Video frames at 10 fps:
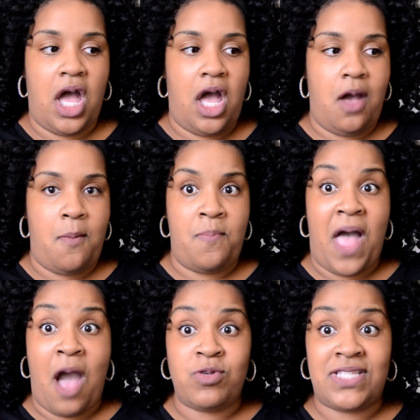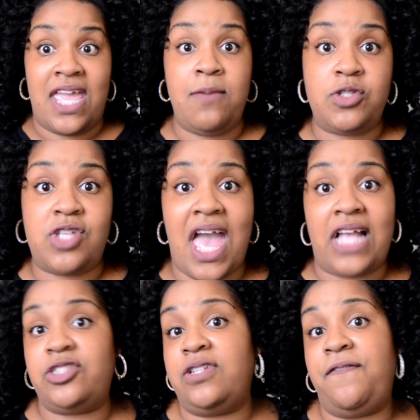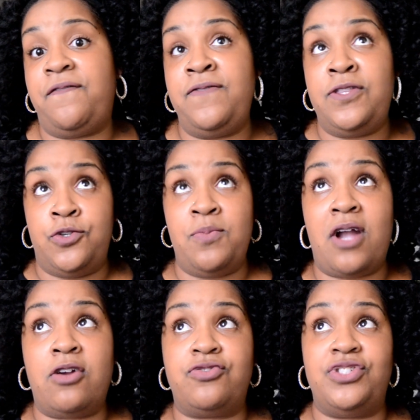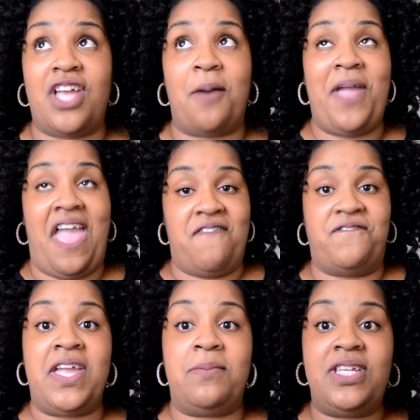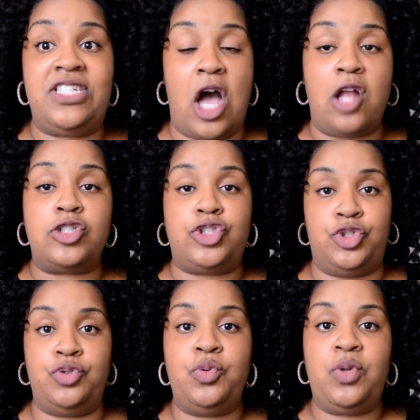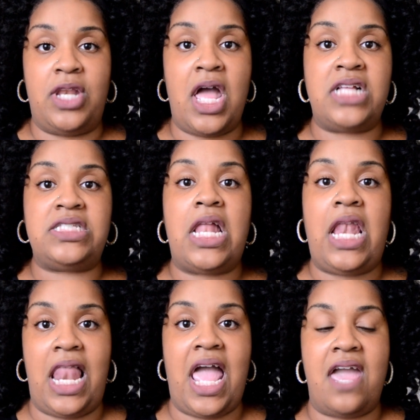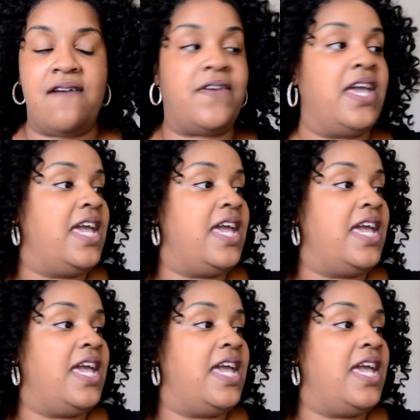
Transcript: I was able to actually do my grocery shopping at Family Dollar. Do not laugh.